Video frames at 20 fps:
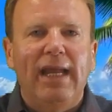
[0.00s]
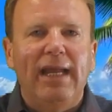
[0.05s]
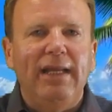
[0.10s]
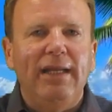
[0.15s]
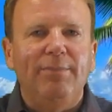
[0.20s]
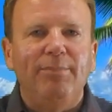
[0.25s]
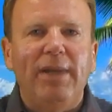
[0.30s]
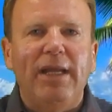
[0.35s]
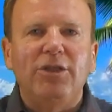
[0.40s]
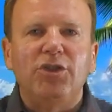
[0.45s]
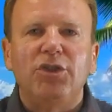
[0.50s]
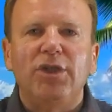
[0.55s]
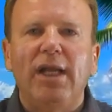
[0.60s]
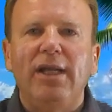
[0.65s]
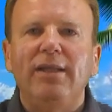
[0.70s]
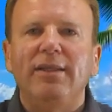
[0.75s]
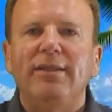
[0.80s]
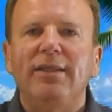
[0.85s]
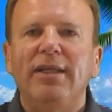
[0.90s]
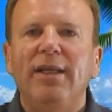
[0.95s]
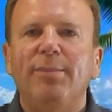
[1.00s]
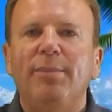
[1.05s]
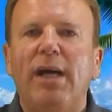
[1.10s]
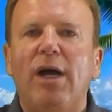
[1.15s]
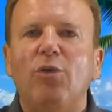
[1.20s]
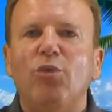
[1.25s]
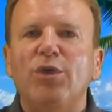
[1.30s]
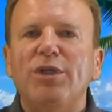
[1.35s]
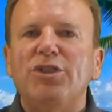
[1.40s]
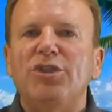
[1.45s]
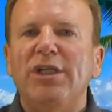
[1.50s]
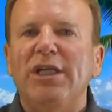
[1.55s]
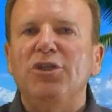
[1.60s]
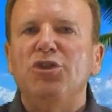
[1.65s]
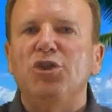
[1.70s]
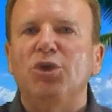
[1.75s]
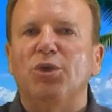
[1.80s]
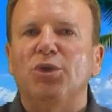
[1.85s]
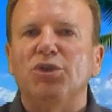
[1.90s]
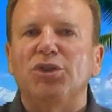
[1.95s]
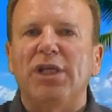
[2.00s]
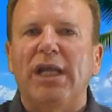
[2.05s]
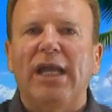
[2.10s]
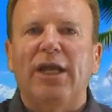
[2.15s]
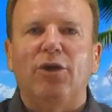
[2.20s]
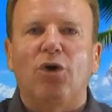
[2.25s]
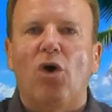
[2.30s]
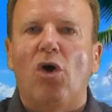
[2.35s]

They didn't mention anything about residuals at